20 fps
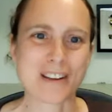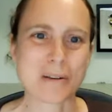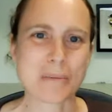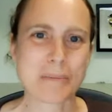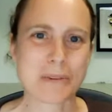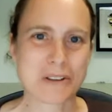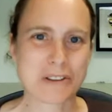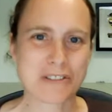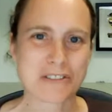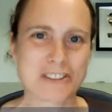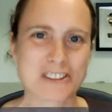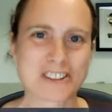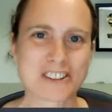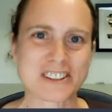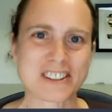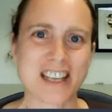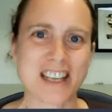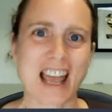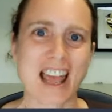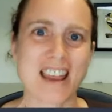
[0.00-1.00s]
they're
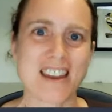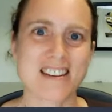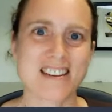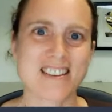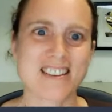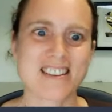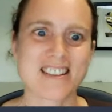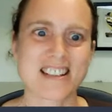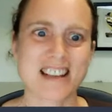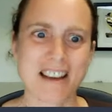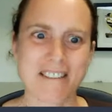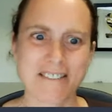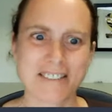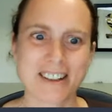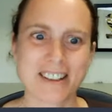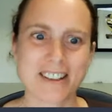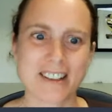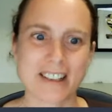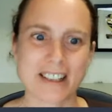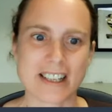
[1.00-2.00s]
beautiful and
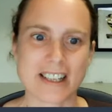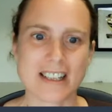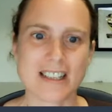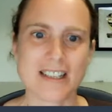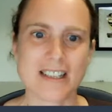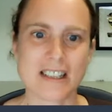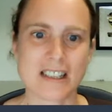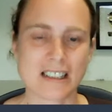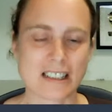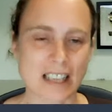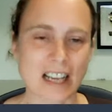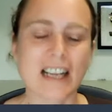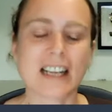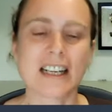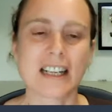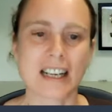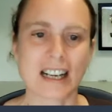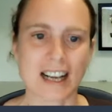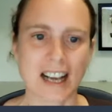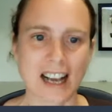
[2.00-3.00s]
definitely
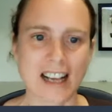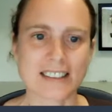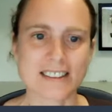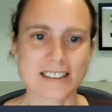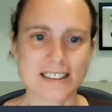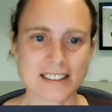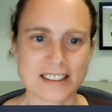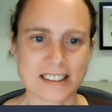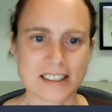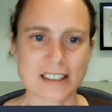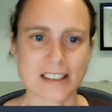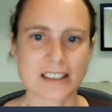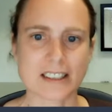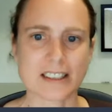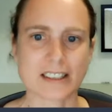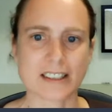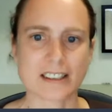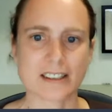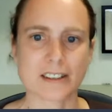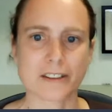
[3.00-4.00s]
declining. I
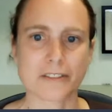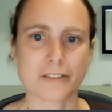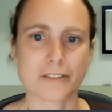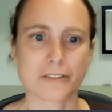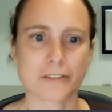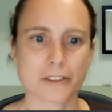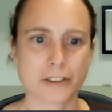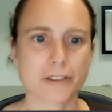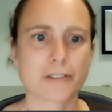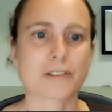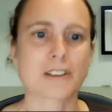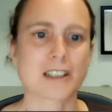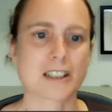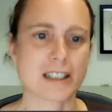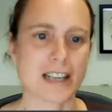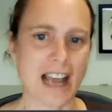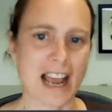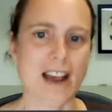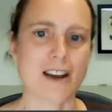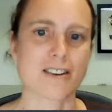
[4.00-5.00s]
see fewer
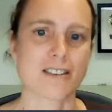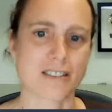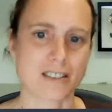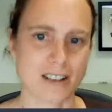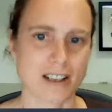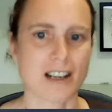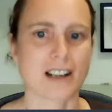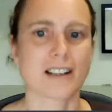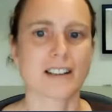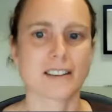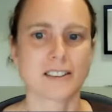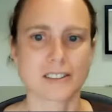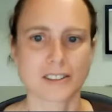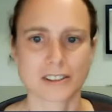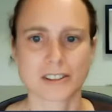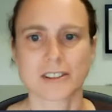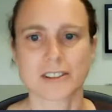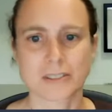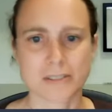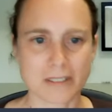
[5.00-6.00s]
now than I
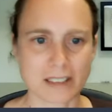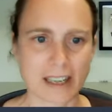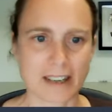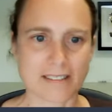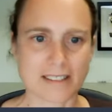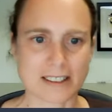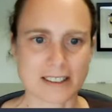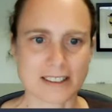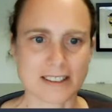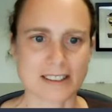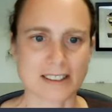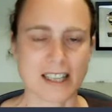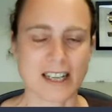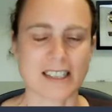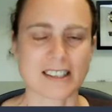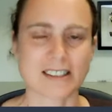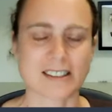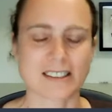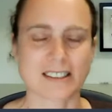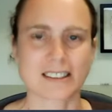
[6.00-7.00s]
used to when I was a
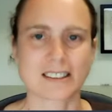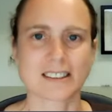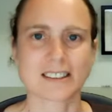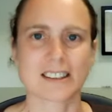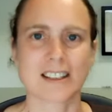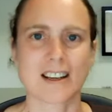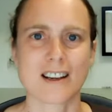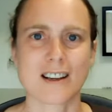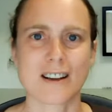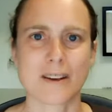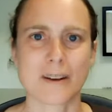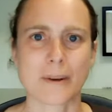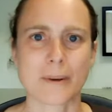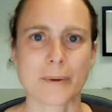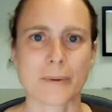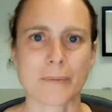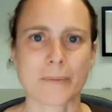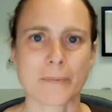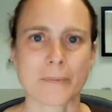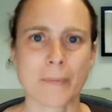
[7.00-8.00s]
child,
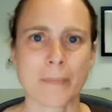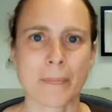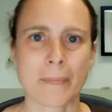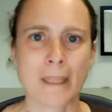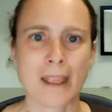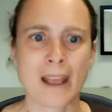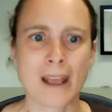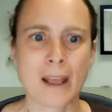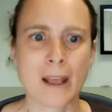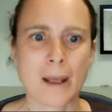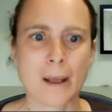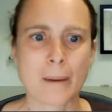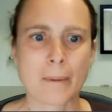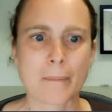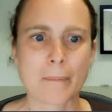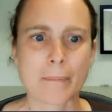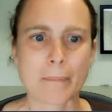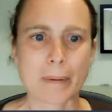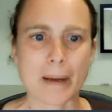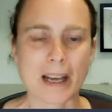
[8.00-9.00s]

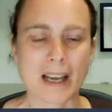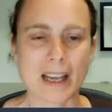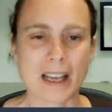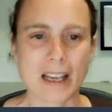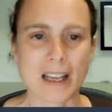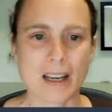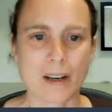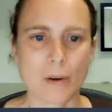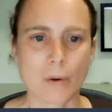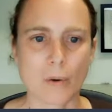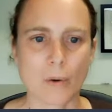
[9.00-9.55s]
but